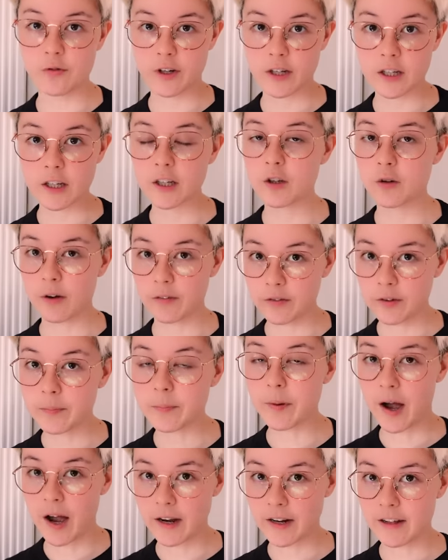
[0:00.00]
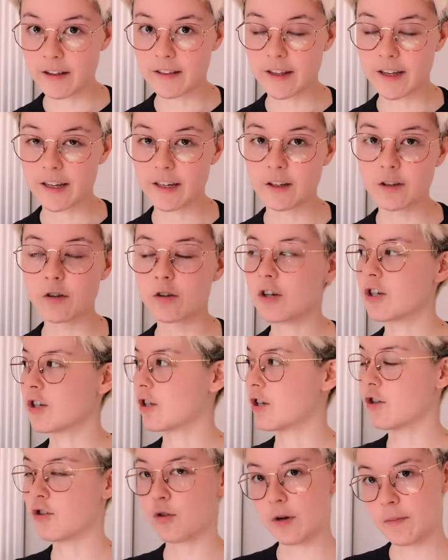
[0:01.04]
feel like you have to buy anything. You can just
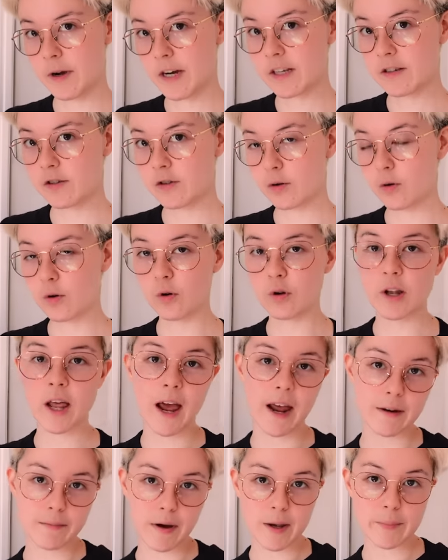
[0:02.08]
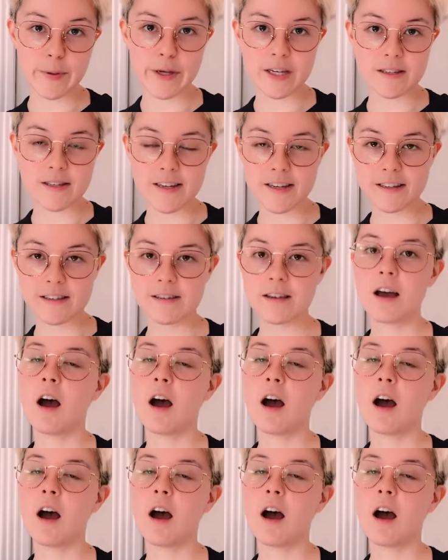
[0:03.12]
enjoy my store and my pieces.